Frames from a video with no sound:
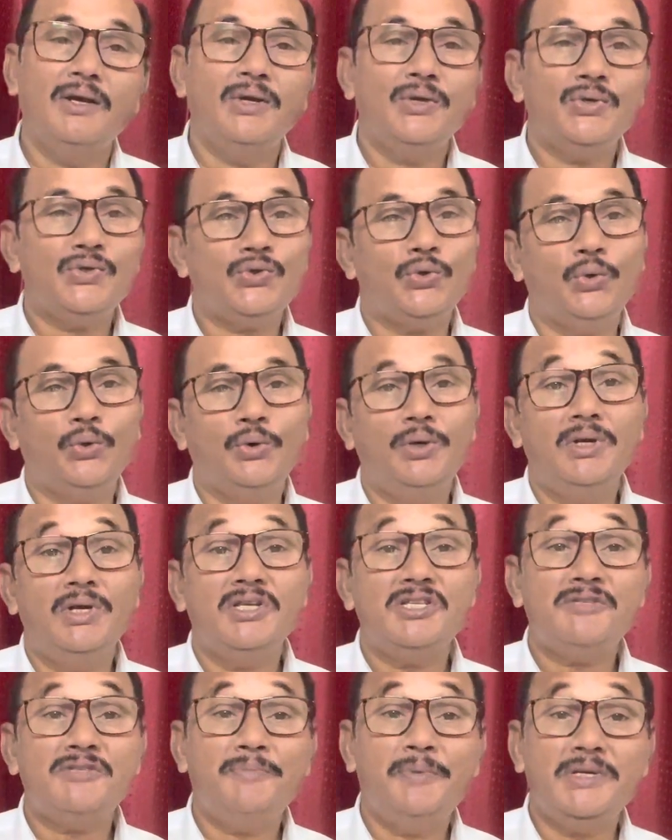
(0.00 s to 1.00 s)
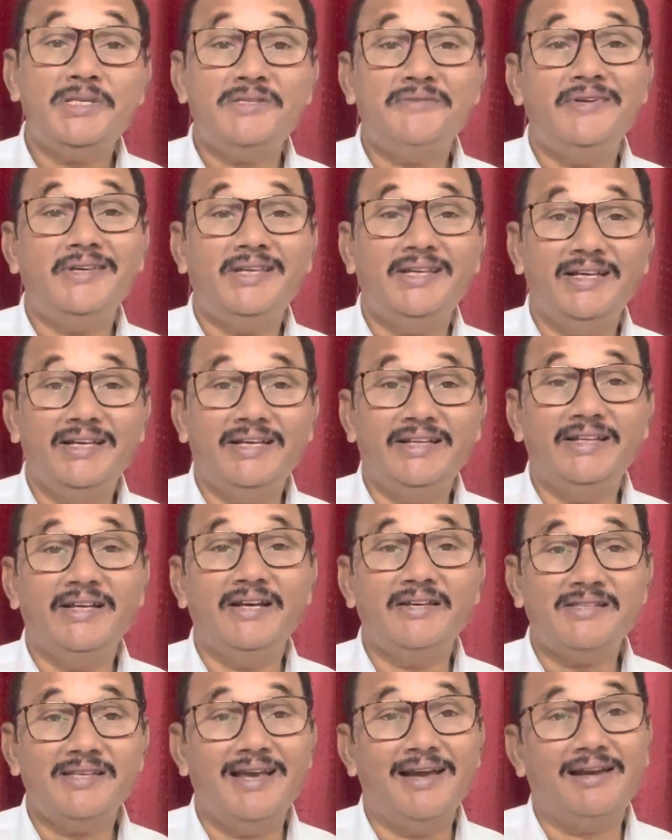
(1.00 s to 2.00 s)
So, Specific
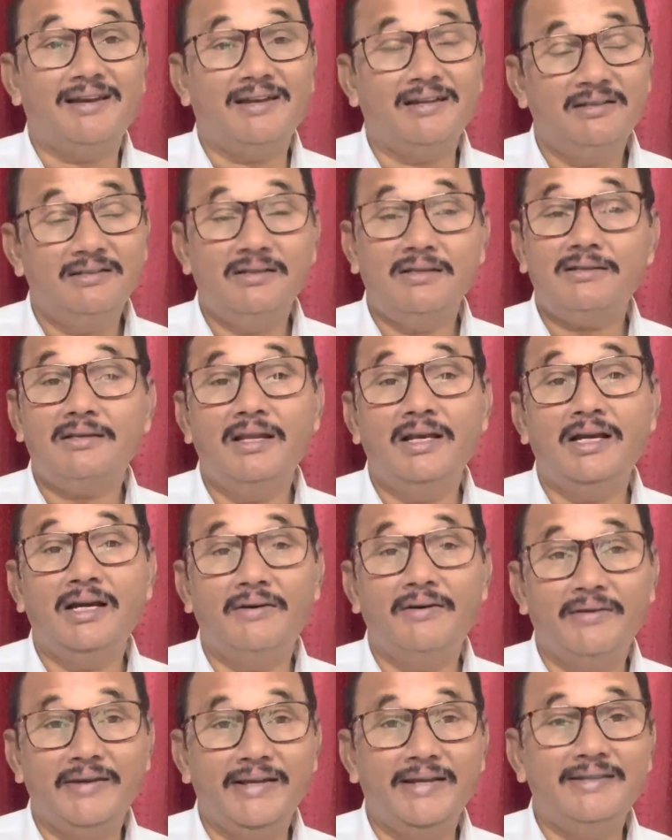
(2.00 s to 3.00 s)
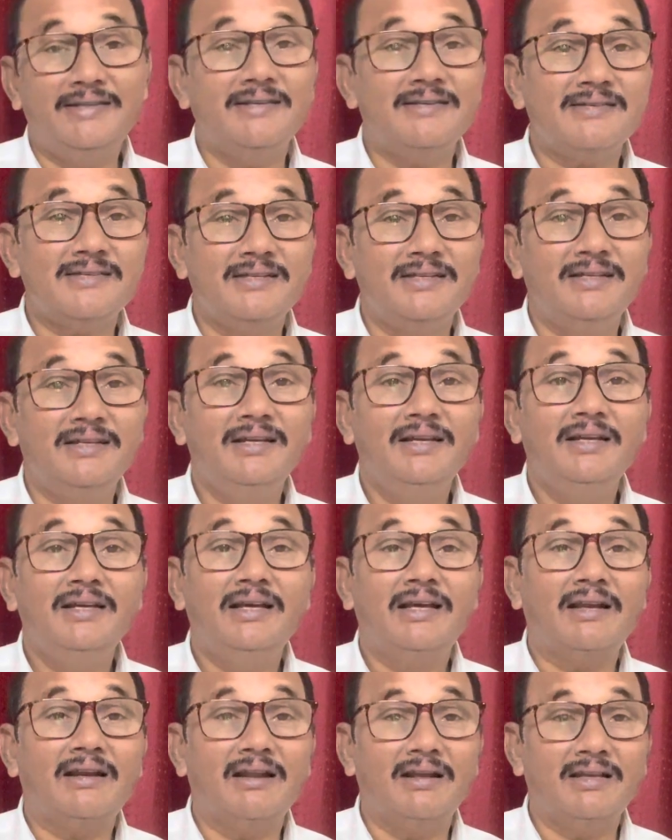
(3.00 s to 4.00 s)
Areas Act, just like our agency
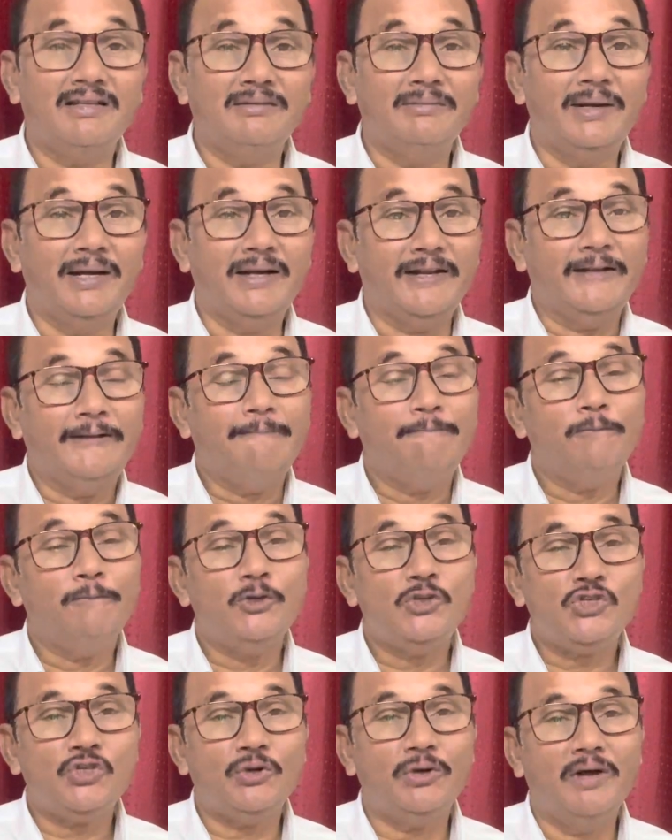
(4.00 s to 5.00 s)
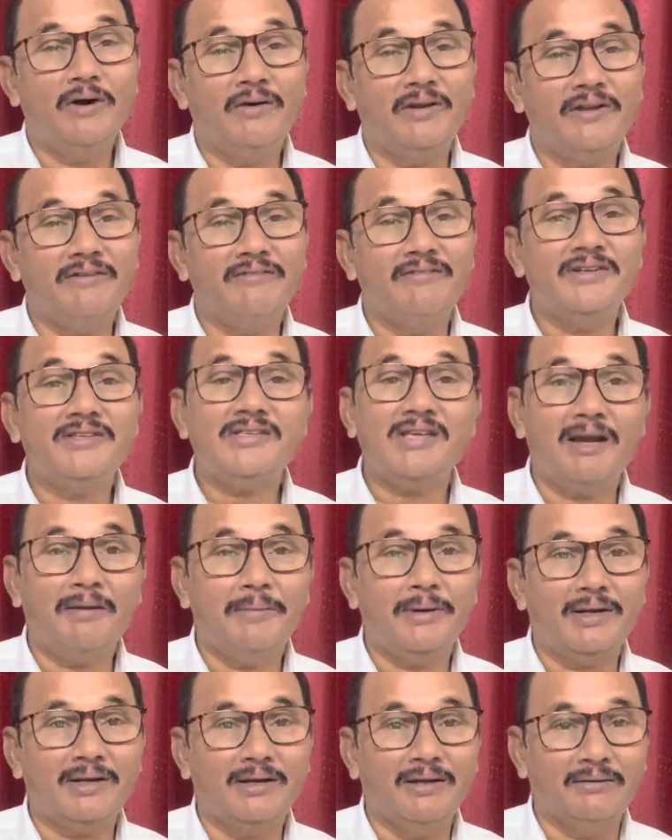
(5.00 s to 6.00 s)
in Rajahmundry, Ishtagudavari,
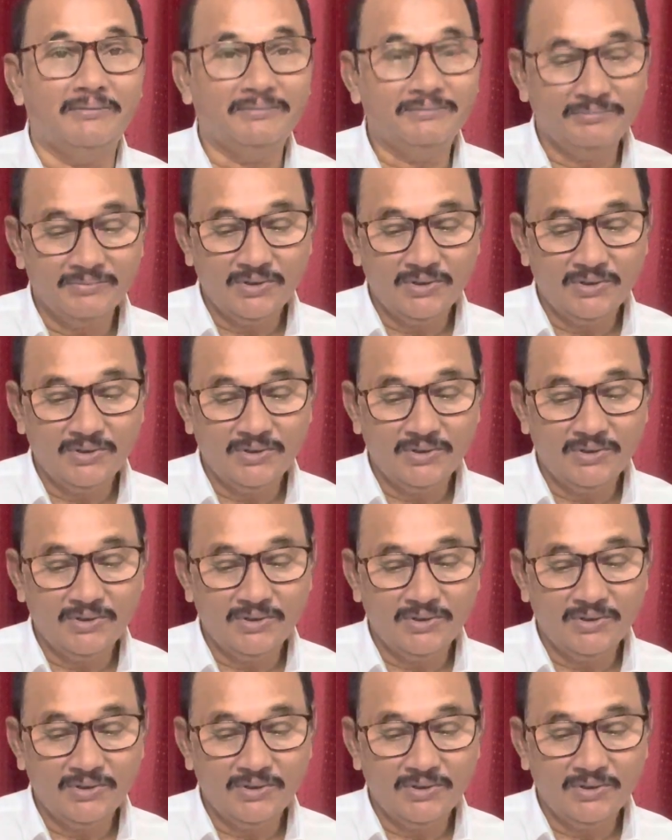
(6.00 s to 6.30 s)
Visakhapatnam.